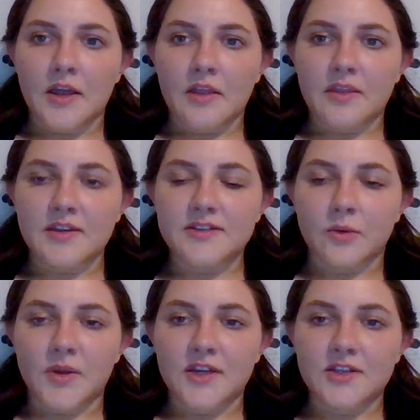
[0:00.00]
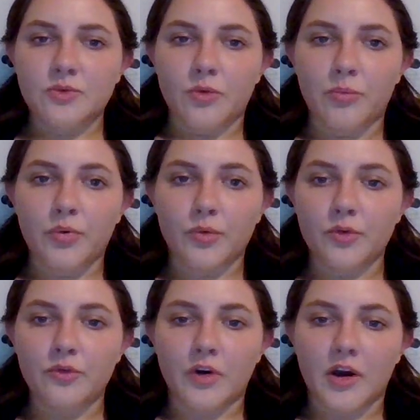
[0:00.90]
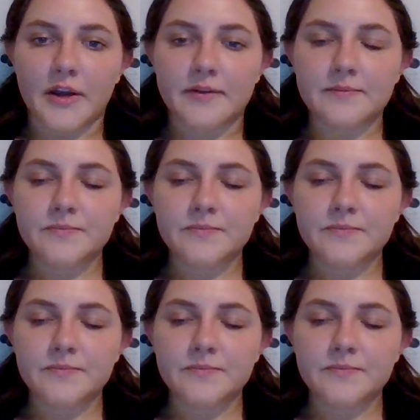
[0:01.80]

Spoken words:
things that we need to improve on.